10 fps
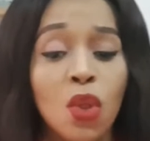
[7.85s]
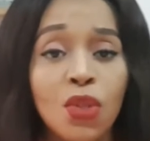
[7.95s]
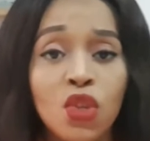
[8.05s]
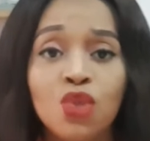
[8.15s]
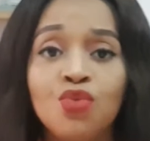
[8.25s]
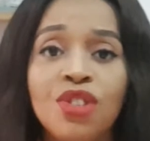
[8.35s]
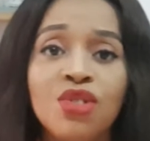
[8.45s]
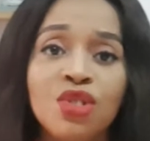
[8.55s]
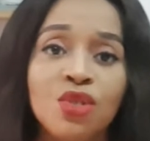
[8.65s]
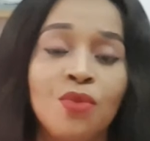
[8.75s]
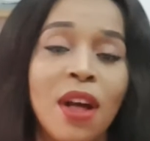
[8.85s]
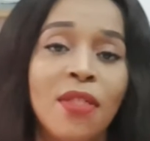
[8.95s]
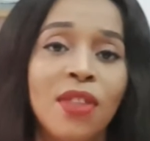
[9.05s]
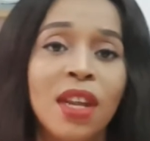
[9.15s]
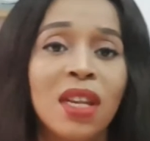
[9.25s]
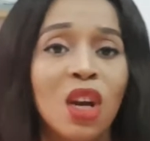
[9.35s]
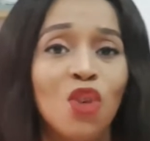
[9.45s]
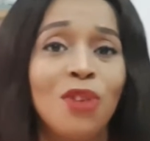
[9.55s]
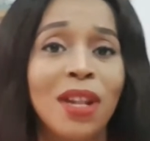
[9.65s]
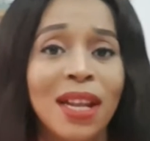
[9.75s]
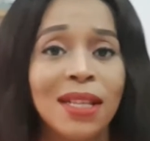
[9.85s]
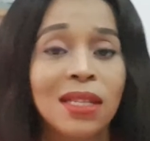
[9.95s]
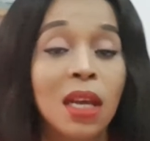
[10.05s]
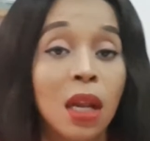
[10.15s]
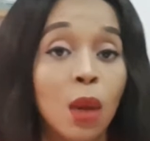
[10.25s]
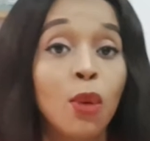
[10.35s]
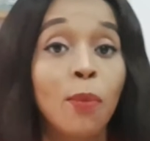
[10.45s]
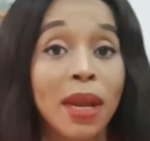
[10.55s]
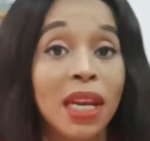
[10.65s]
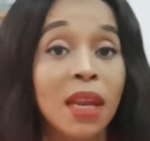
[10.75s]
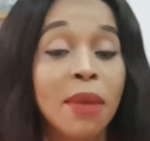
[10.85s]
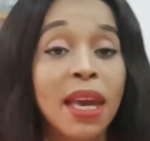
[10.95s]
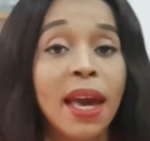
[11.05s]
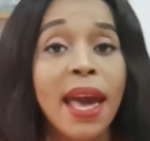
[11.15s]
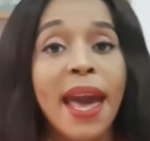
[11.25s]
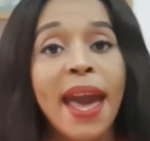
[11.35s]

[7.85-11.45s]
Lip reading: on the situation surrounding the COVID-19 global pandemic